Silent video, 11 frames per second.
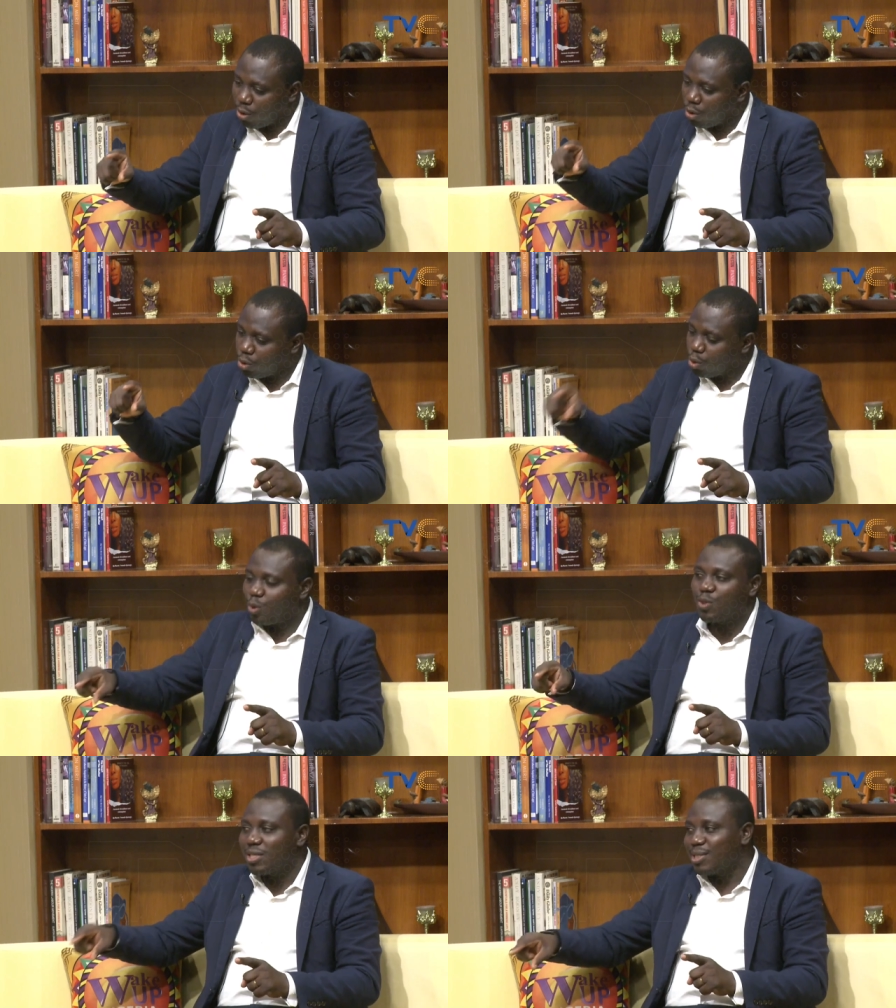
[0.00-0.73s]
on
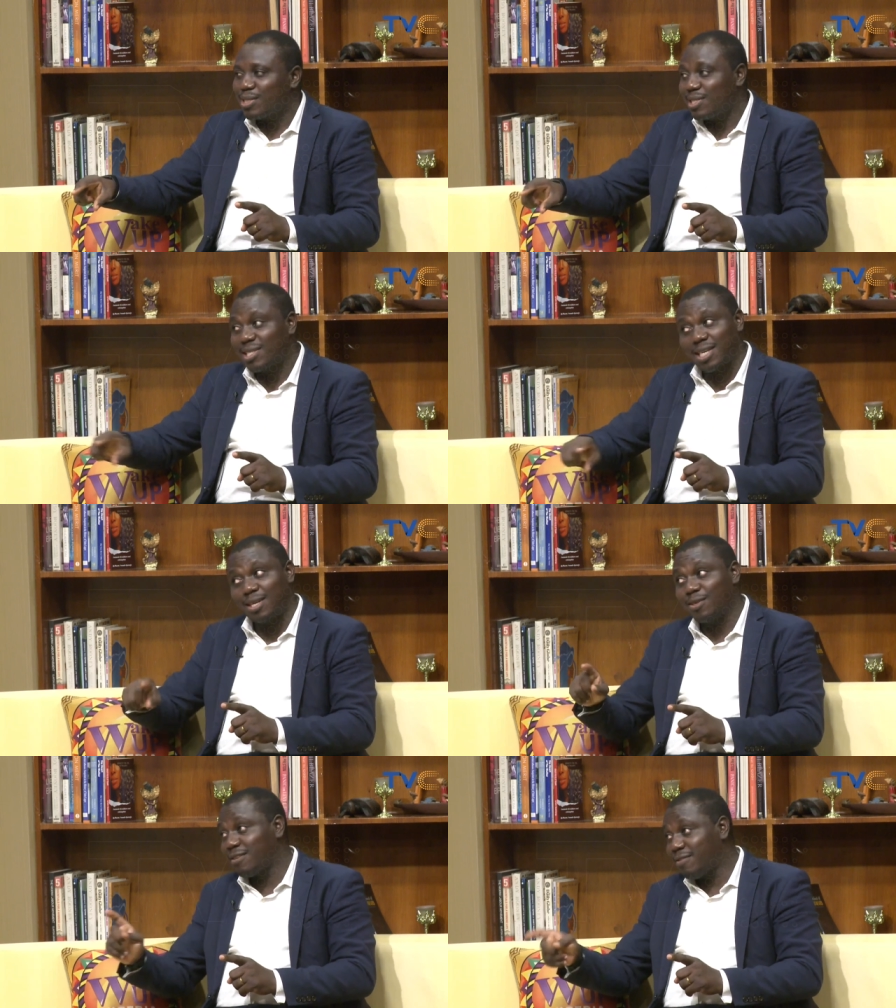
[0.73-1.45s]
those other things that
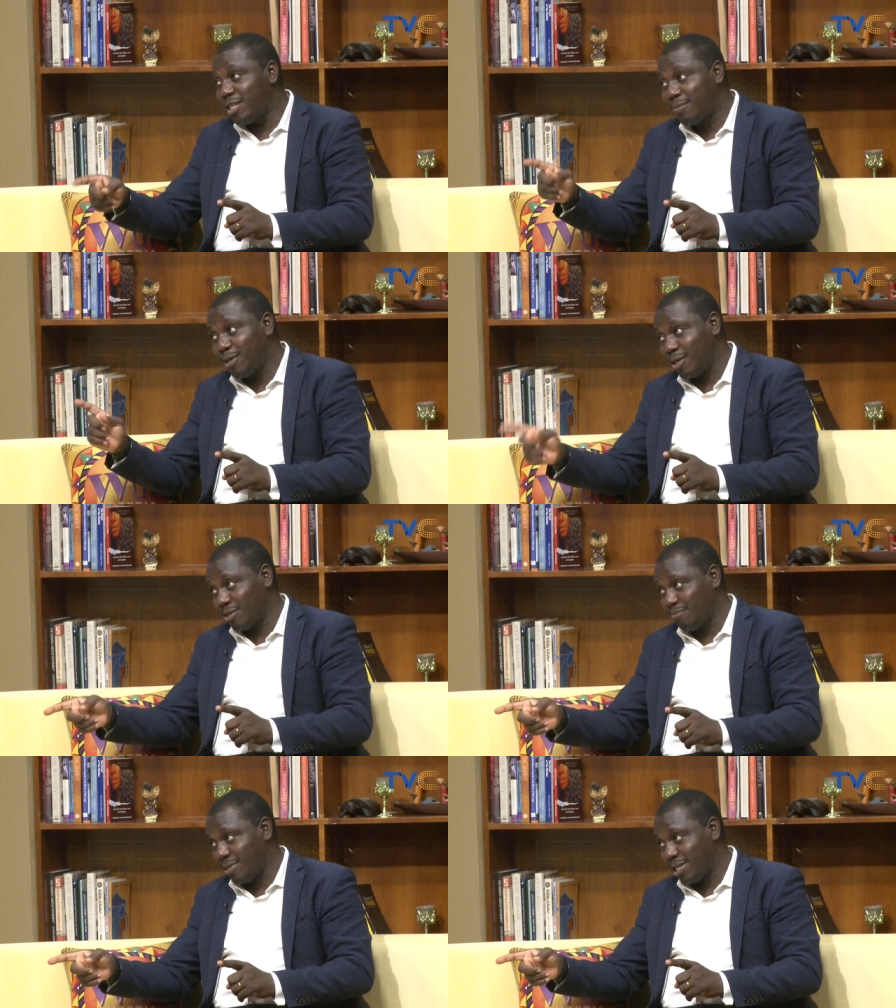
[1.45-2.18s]
are not giving them a
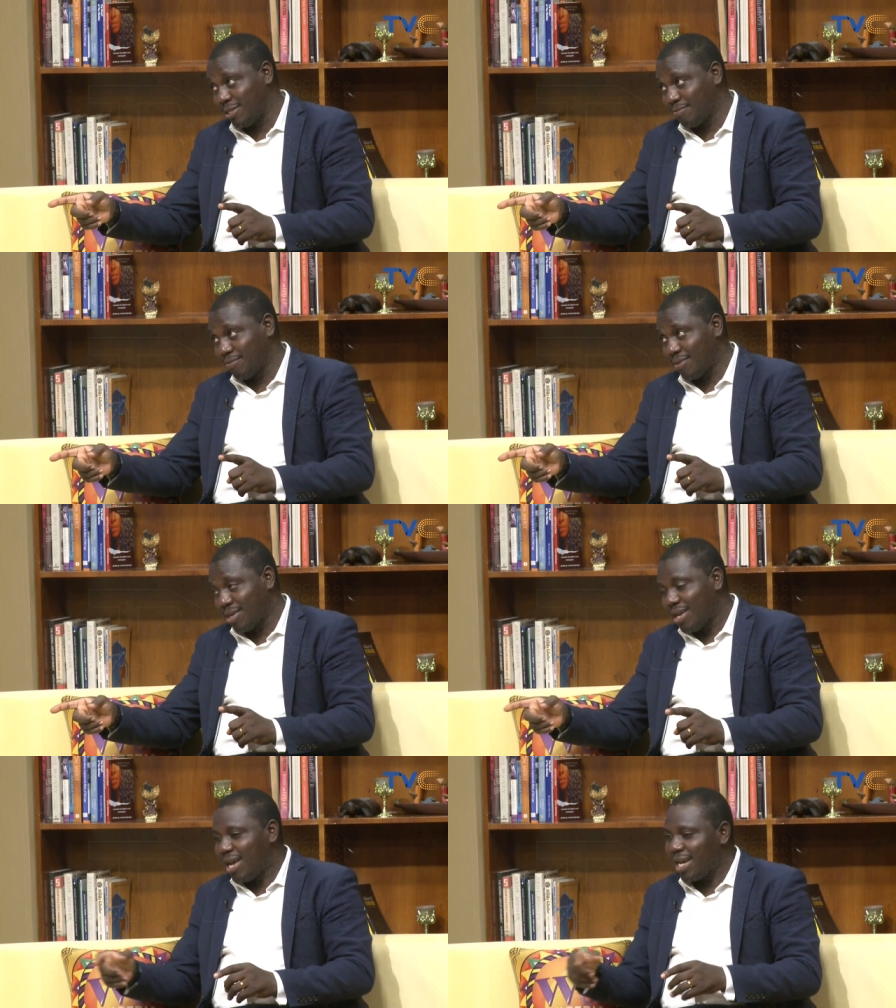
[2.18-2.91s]
lot of money.
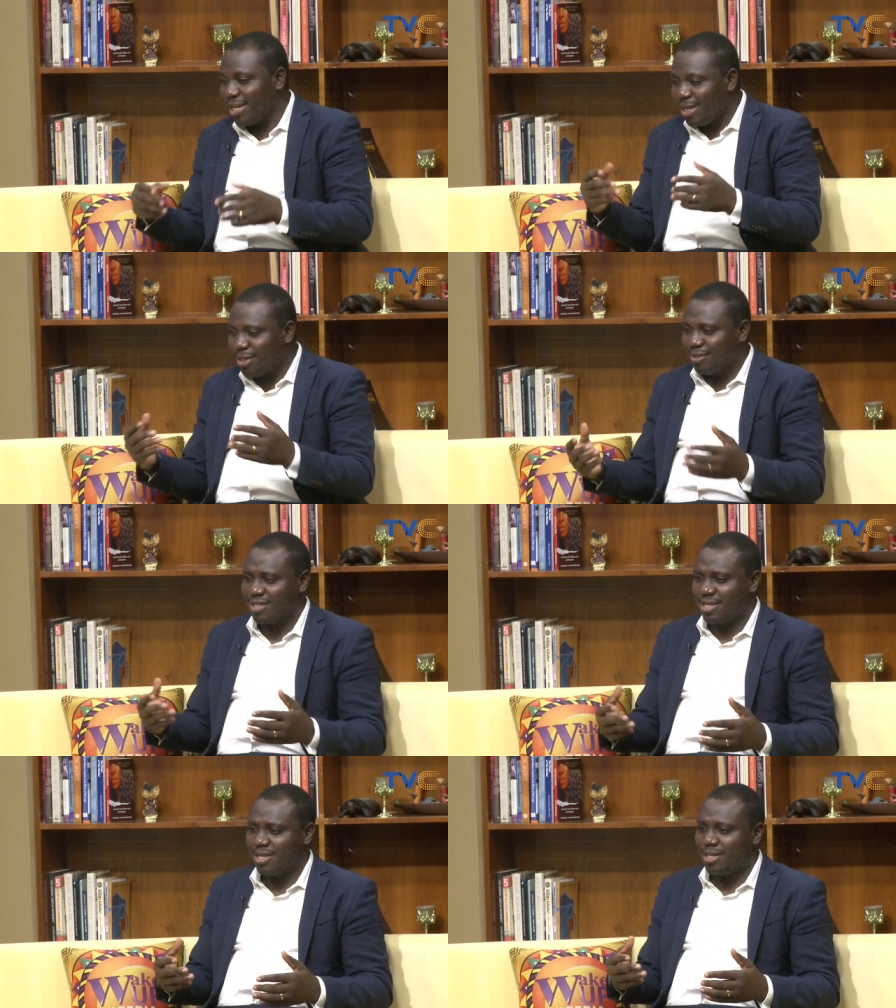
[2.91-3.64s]
Mm-hmm. At the end of
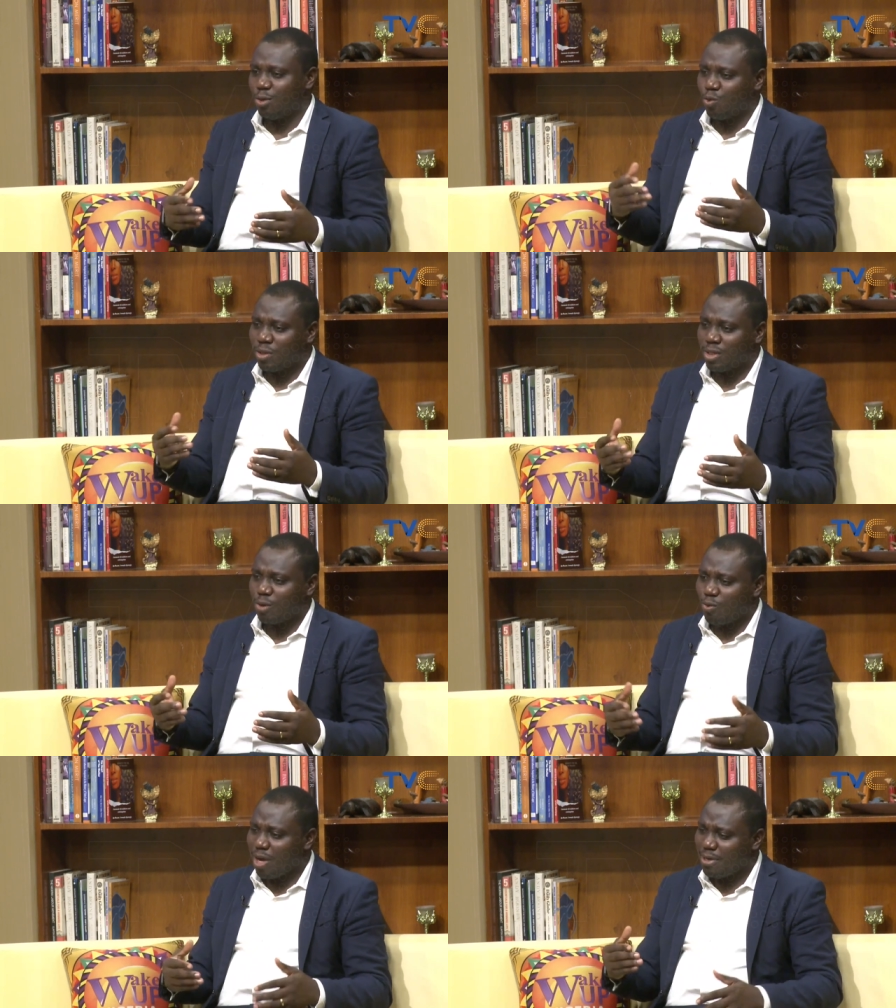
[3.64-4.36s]
the day, they
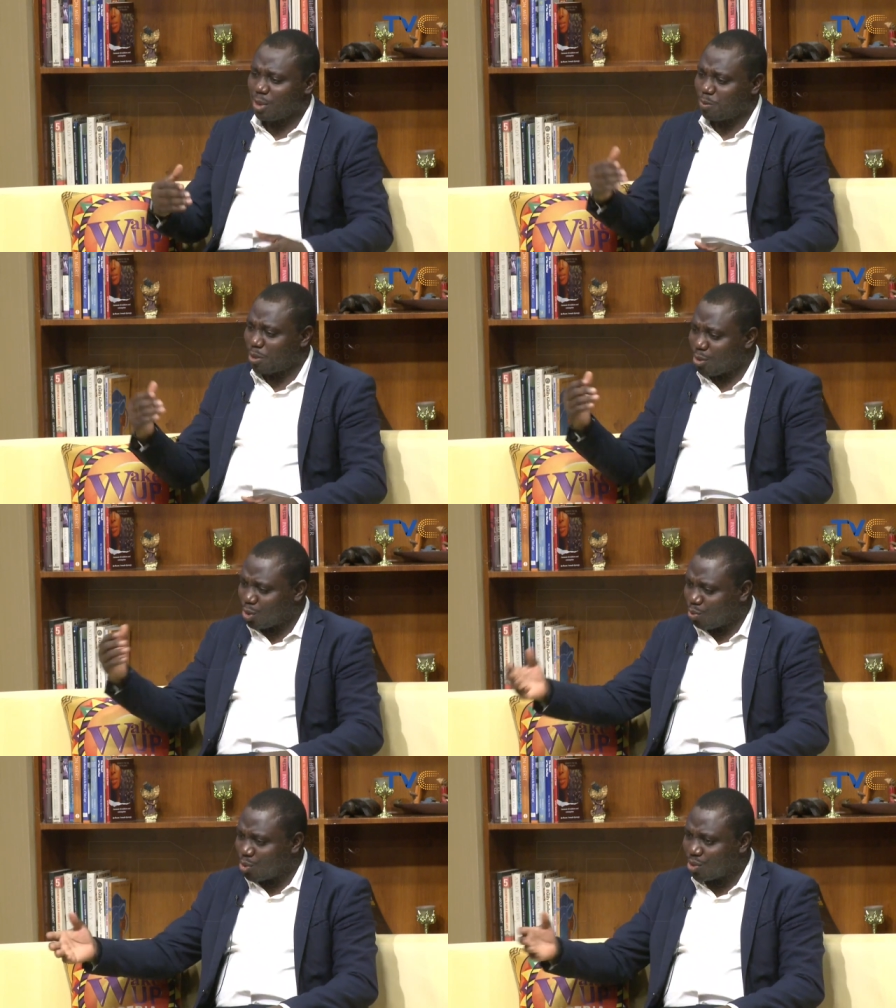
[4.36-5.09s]
wonder, why am I spending
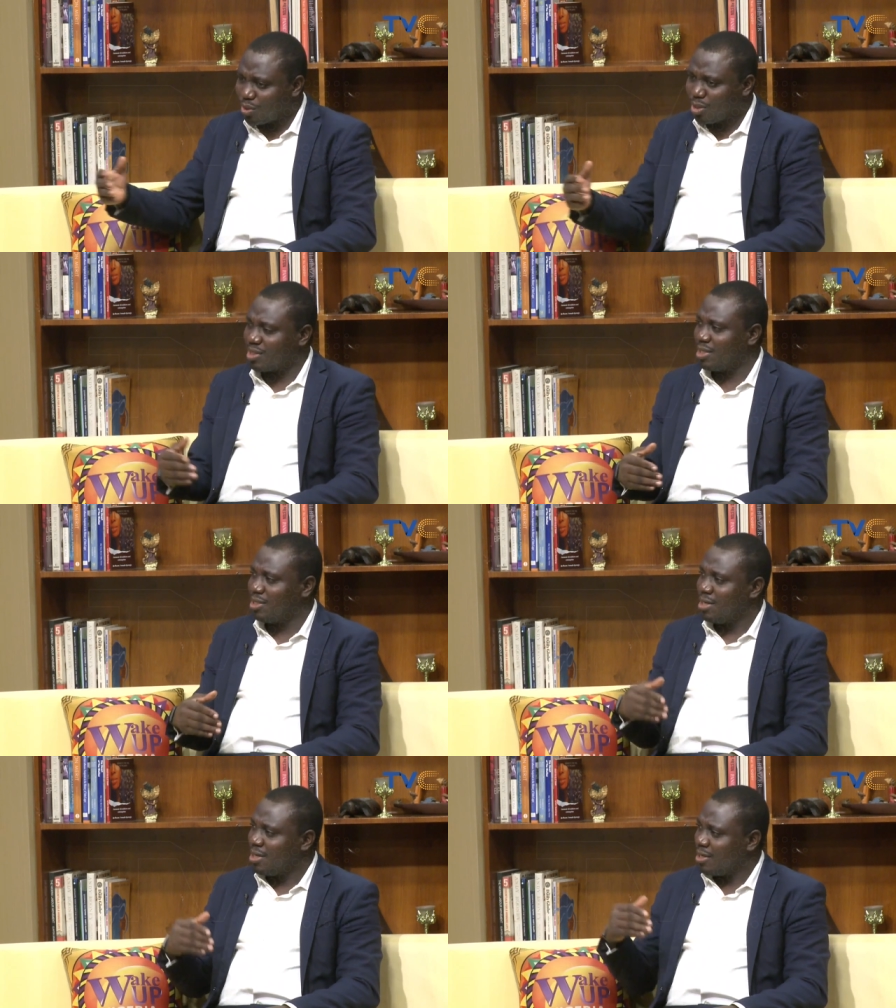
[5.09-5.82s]
so much on this thing?